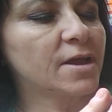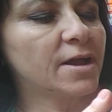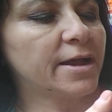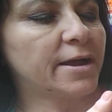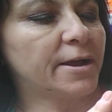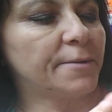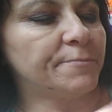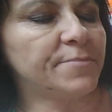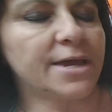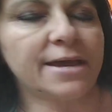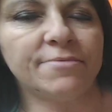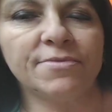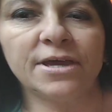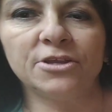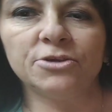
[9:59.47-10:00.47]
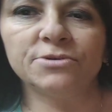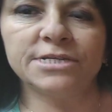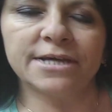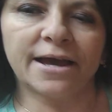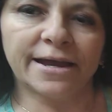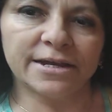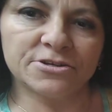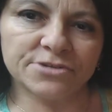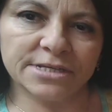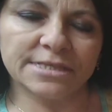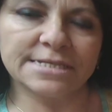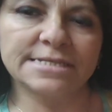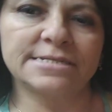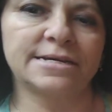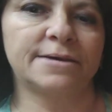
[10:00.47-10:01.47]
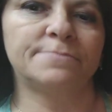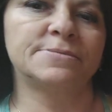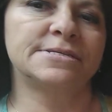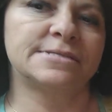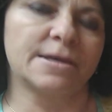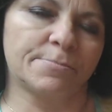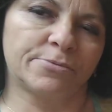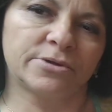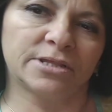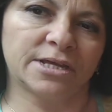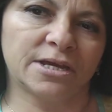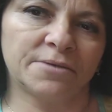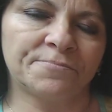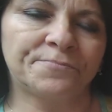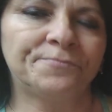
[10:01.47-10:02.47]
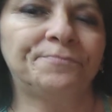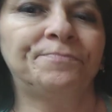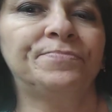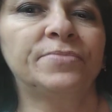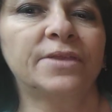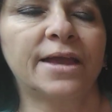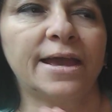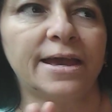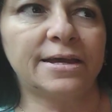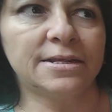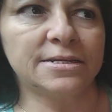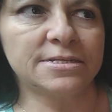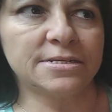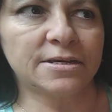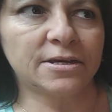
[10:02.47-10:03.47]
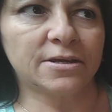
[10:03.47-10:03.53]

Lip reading: And then you dehydrate the stems separately and